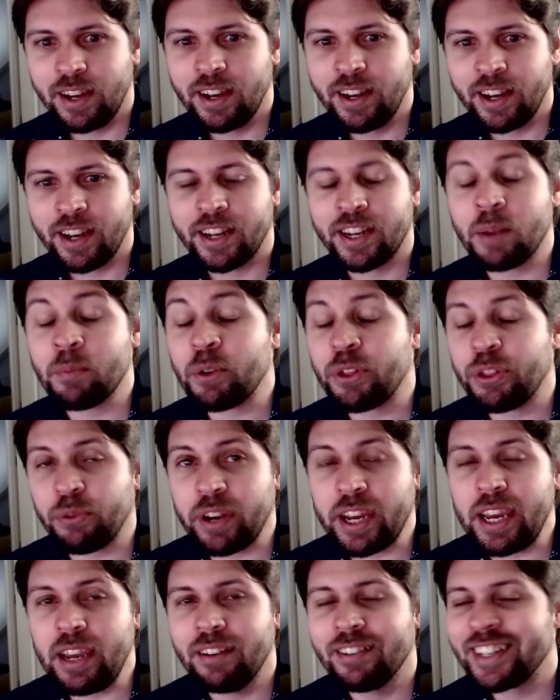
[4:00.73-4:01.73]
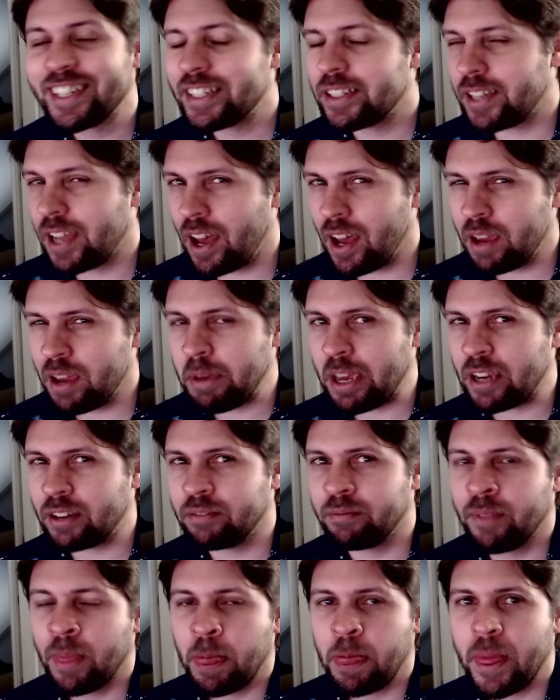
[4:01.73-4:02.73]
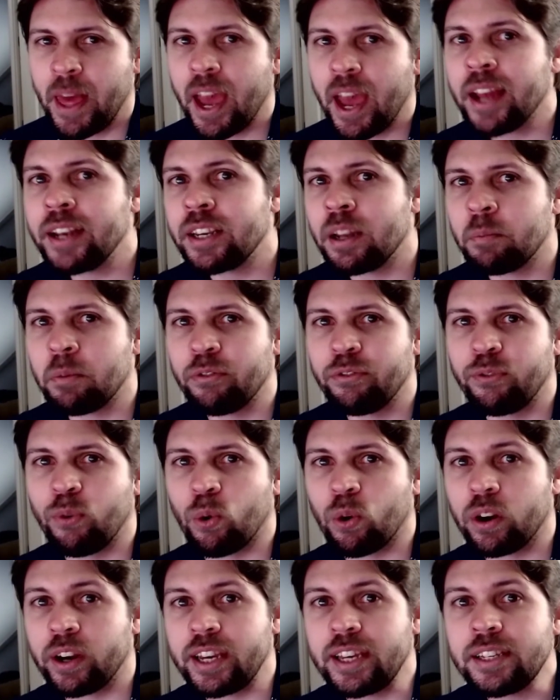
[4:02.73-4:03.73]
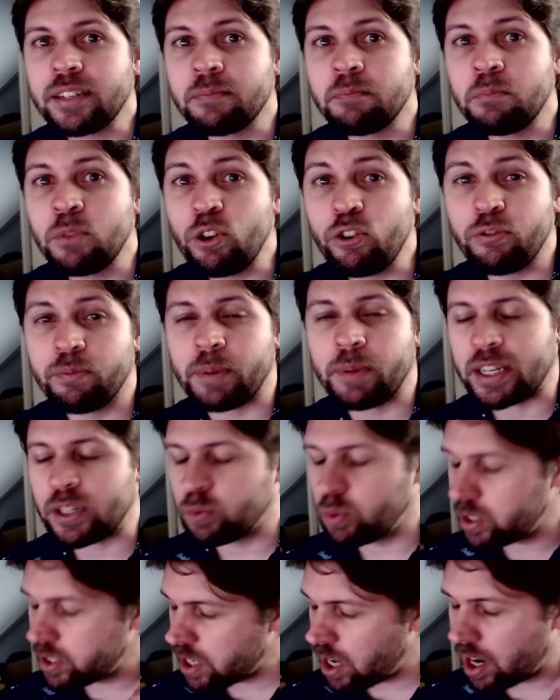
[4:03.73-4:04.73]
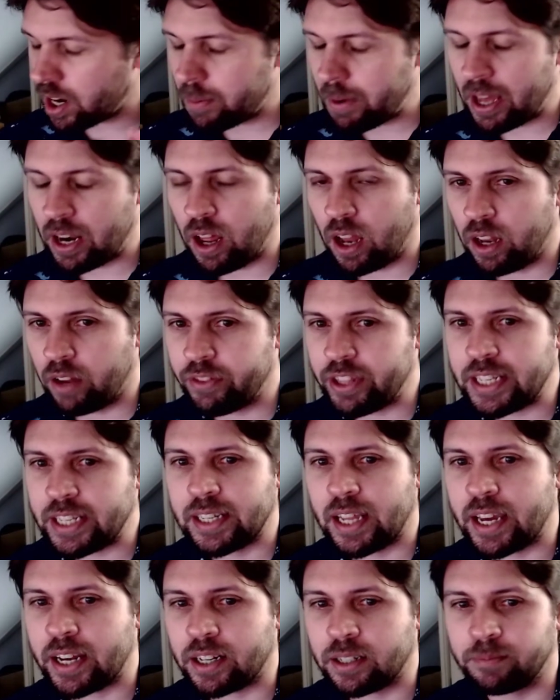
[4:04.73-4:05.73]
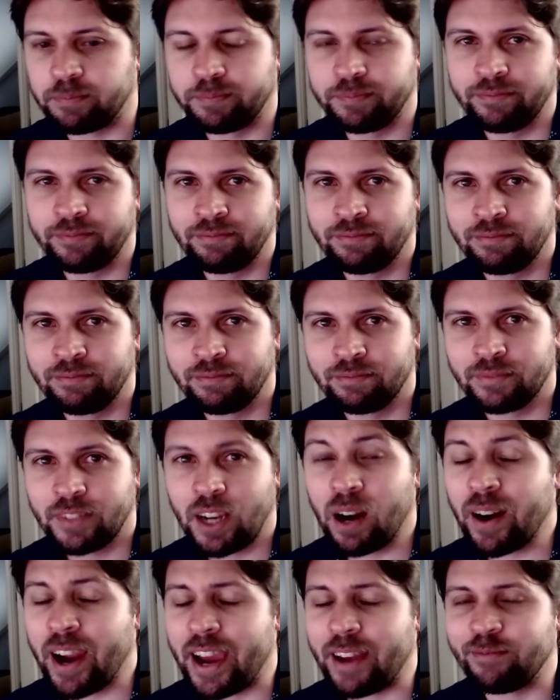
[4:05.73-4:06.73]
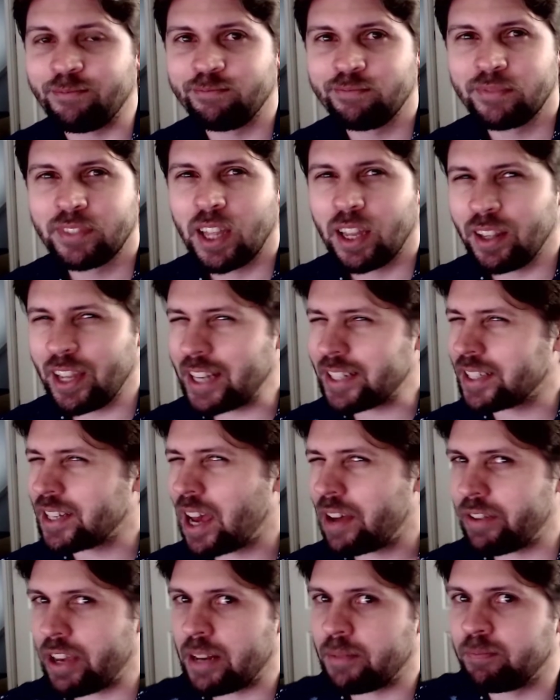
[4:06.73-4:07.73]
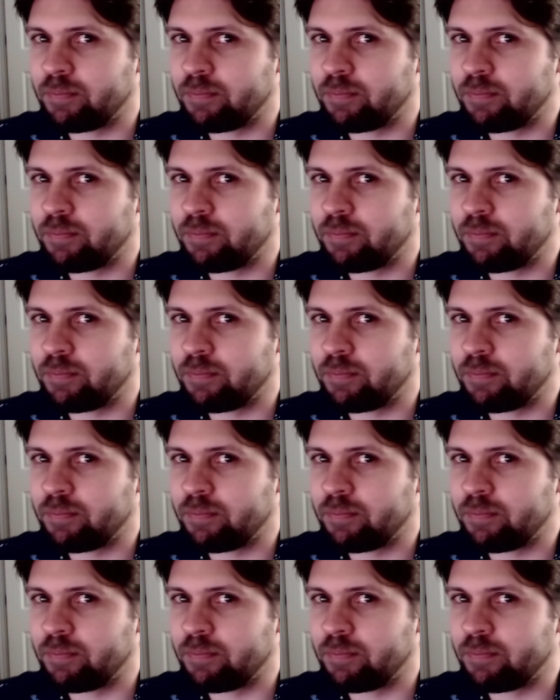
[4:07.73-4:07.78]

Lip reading: Number 3, timing. And number 4 is movement. We'll talk about all of these later. All right, let's dive in.